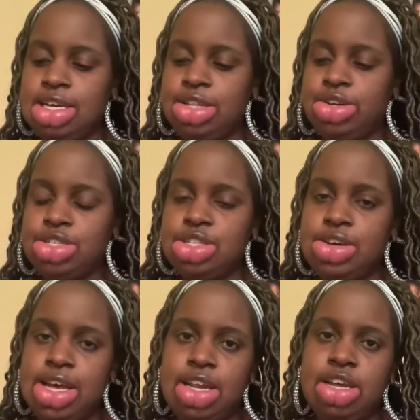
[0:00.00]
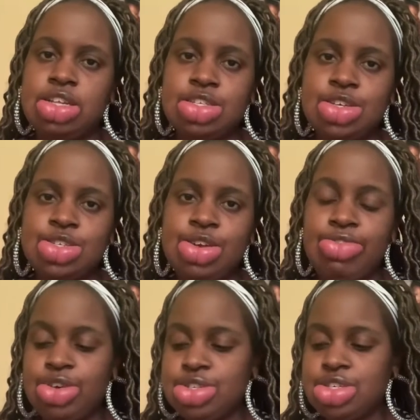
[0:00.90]
there's no edits, there's no
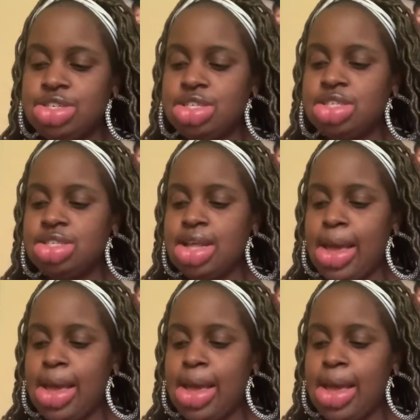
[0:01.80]
filters.